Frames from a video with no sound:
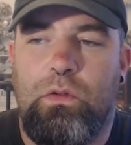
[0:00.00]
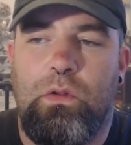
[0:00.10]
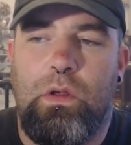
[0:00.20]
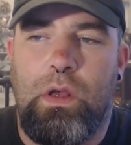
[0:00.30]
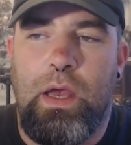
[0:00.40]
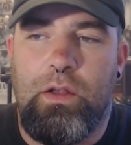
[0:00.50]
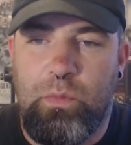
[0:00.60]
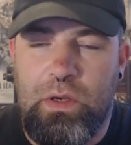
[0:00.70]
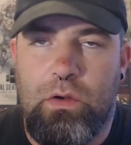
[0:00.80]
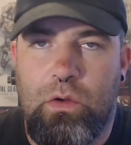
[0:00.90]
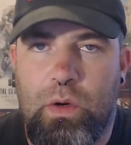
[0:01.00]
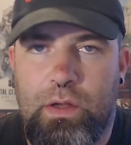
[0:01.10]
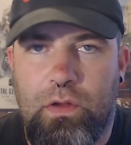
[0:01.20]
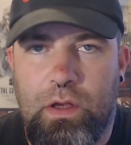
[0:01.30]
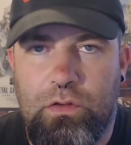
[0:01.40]
has been an
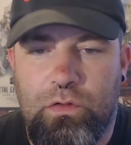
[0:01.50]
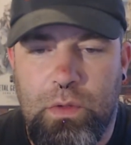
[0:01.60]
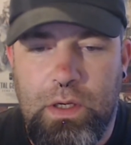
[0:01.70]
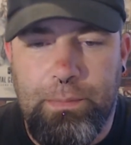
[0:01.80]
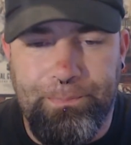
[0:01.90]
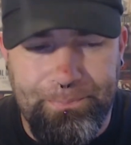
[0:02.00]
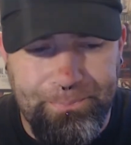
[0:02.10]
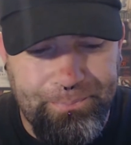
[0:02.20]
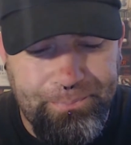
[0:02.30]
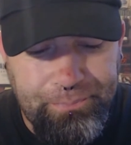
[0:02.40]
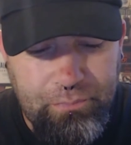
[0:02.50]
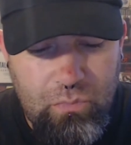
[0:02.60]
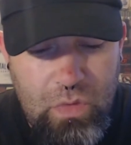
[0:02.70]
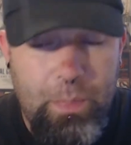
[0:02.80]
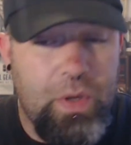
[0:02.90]
acquired taste for me,
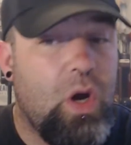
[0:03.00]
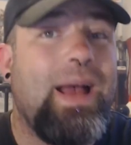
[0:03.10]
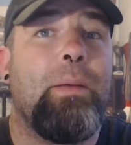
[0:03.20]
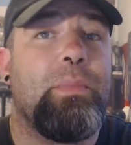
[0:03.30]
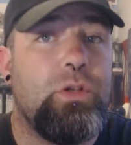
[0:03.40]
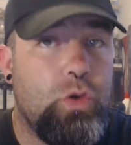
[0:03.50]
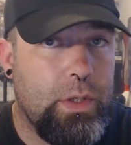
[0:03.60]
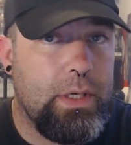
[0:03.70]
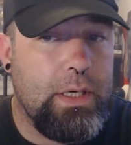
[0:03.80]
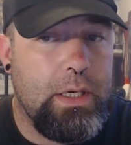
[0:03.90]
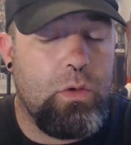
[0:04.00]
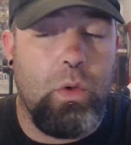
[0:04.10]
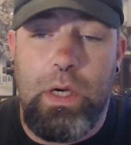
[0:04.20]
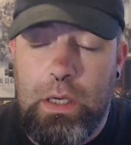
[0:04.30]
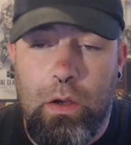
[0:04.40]
but I am enjoying it
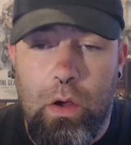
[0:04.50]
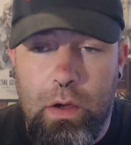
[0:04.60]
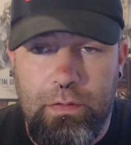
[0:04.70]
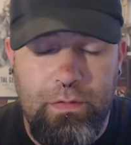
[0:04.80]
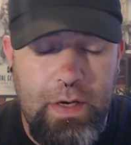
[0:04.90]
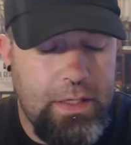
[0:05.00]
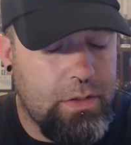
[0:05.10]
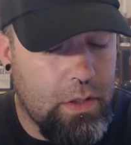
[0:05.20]
quite a lot, in fact.